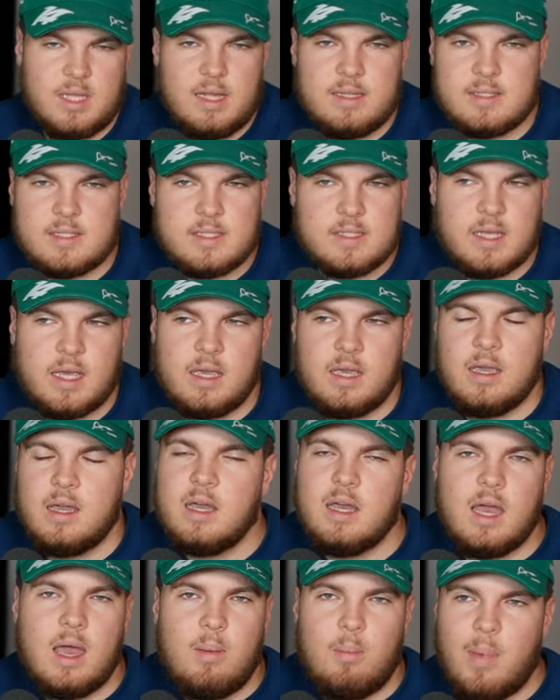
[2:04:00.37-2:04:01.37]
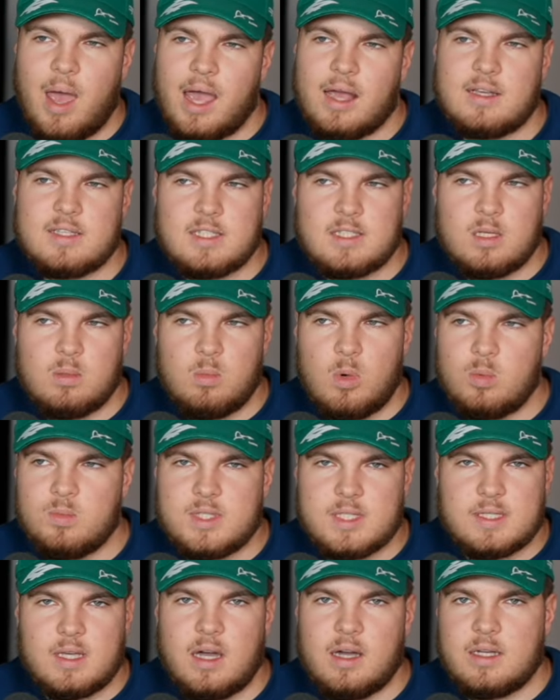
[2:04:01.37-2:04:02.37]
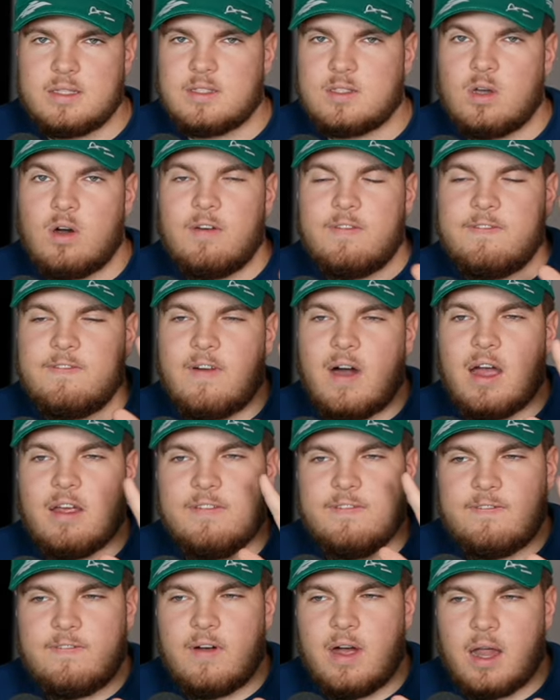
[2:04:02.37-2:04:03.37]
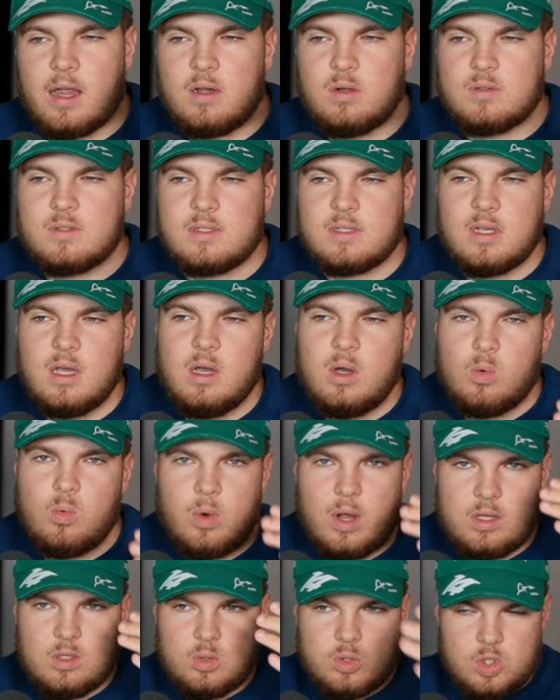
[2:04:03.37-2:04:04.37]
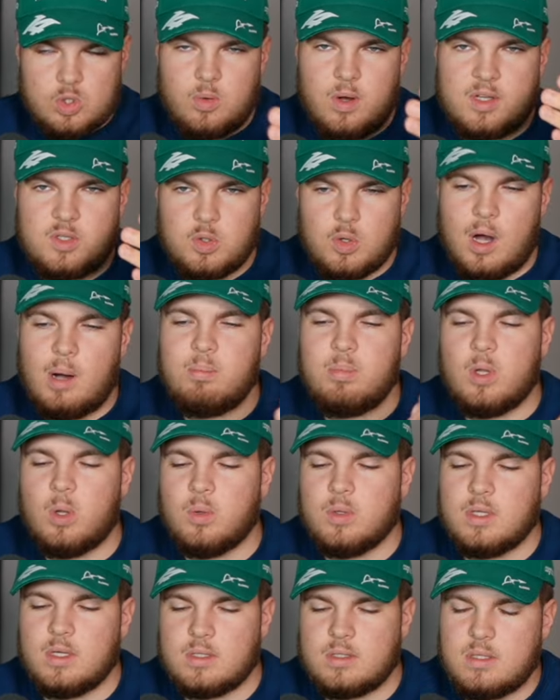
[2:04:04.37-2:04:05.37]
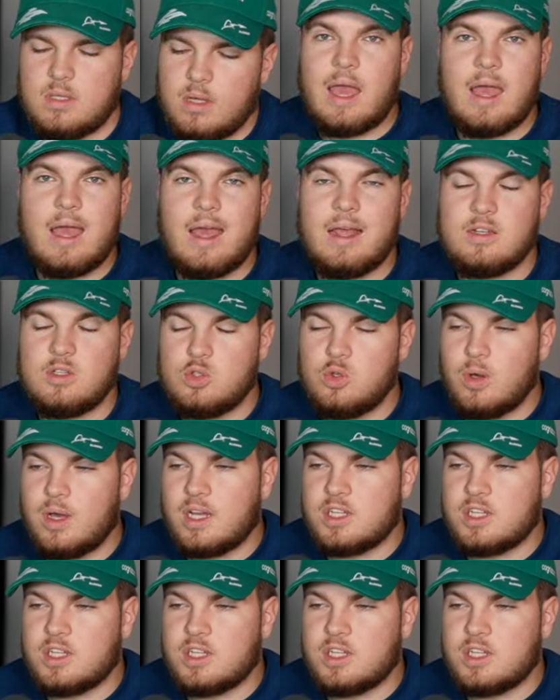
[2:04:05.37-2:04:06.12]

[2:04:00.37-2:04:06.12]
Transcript: Let's say a maximum size of 5 files when you try to upload it. And to